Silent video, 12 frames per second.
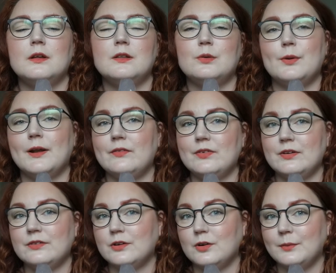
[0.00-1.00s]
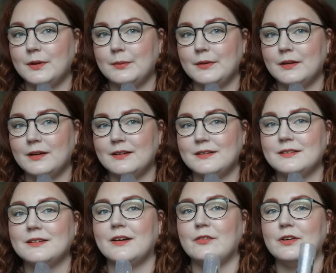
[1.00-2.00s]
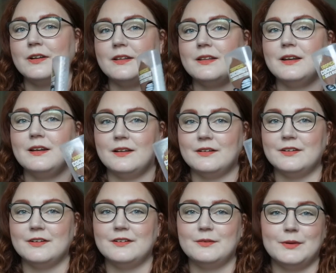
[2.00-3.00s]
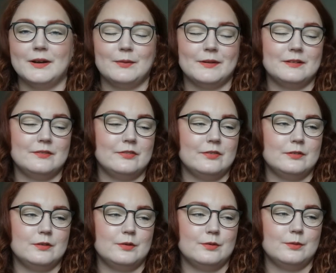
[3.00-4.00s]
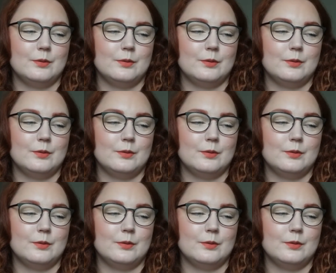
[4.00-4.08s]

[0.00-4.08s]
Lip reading: 12 years ago maybe, I discovered it in London when I went to